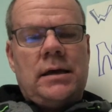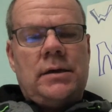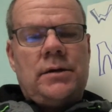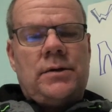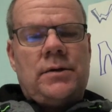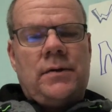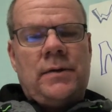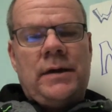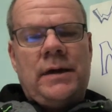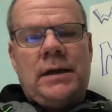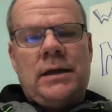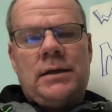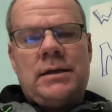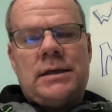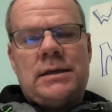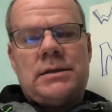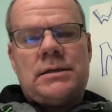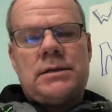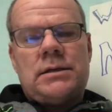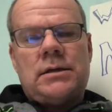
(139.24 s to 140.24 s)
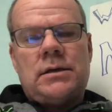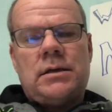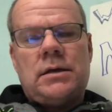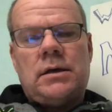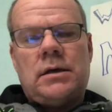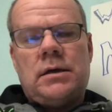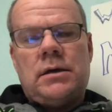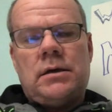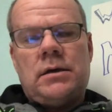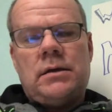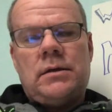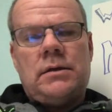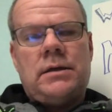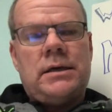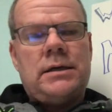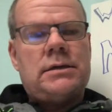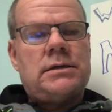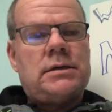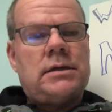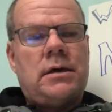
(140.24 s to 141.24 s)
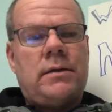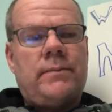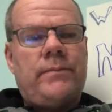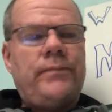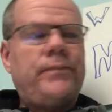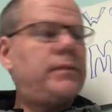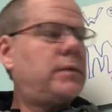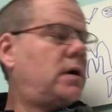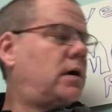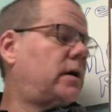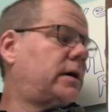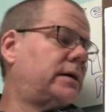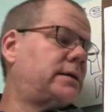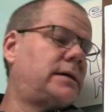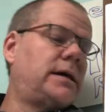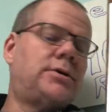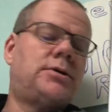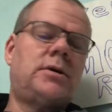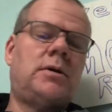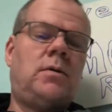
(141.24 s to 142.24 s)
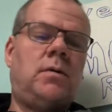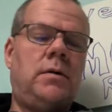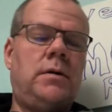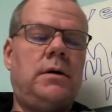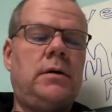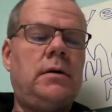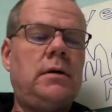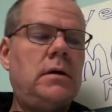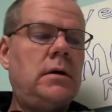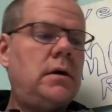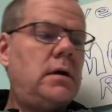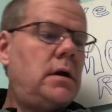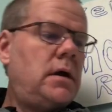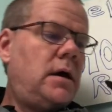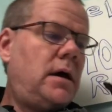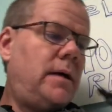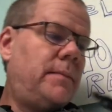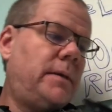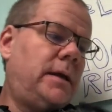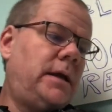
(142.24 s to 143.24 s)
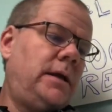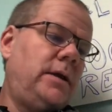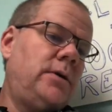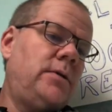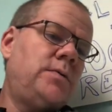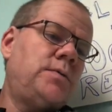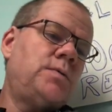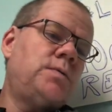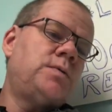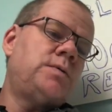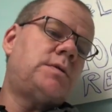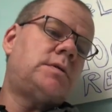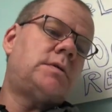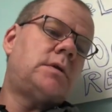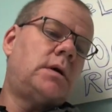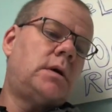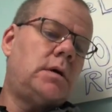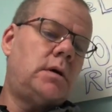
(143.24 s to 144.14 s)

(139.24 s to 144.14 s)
during this Architecture Corner, I'm going to use